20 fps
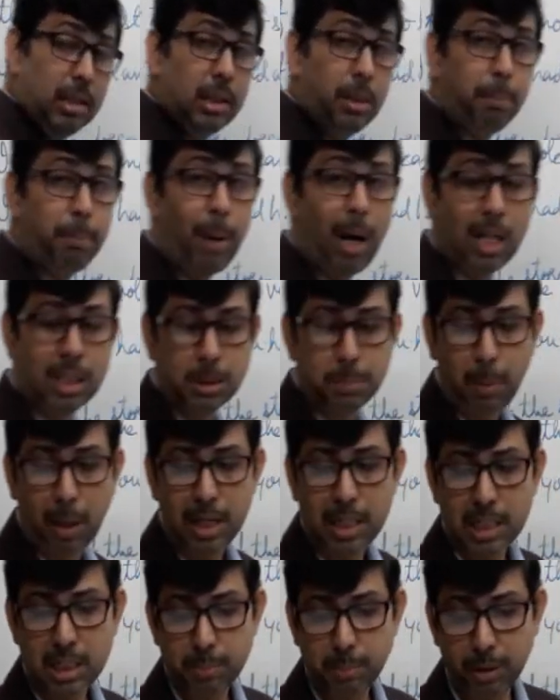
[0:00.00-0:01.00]
the past
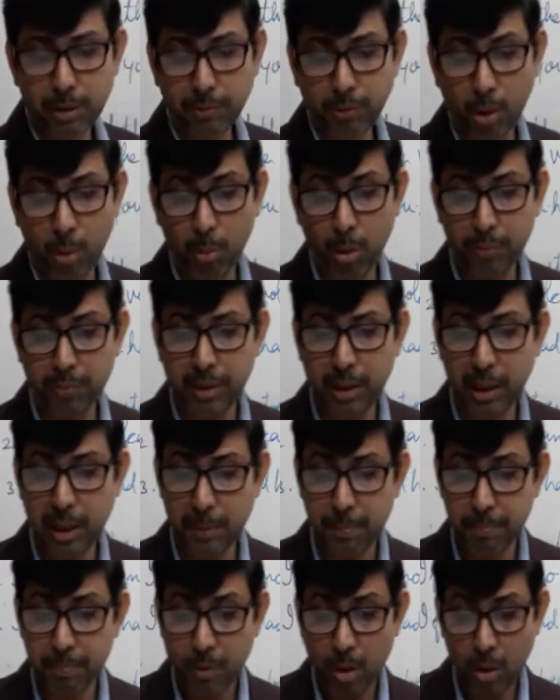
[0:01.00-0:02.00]
participle form of
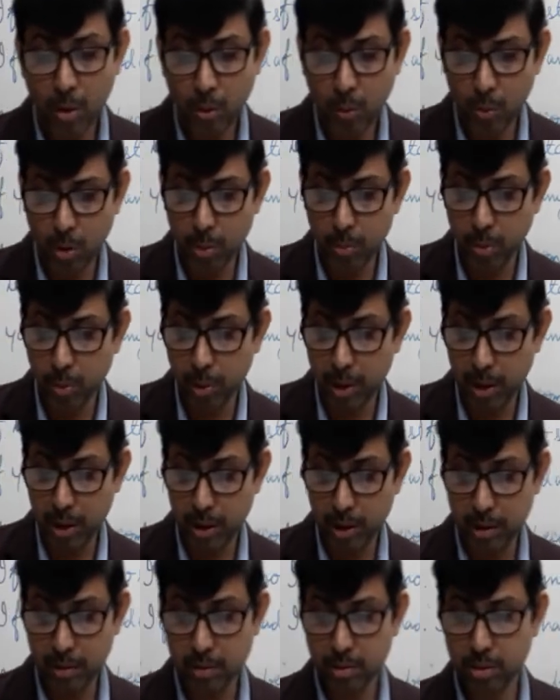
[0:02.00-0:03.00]
the verb over
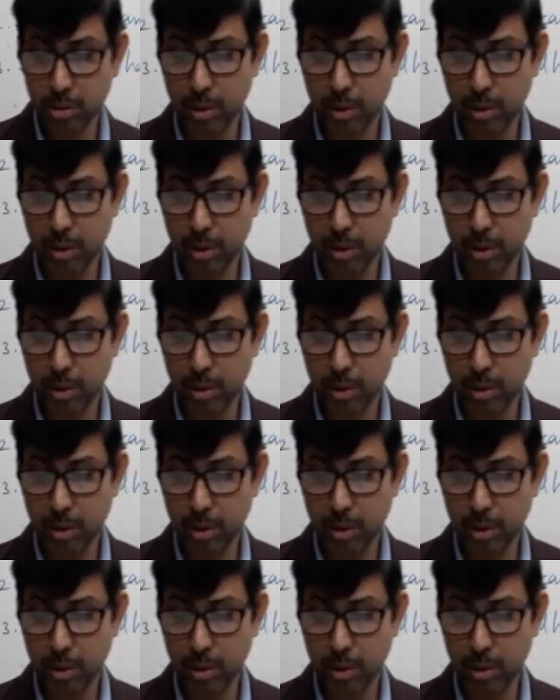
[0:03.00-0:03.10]
here.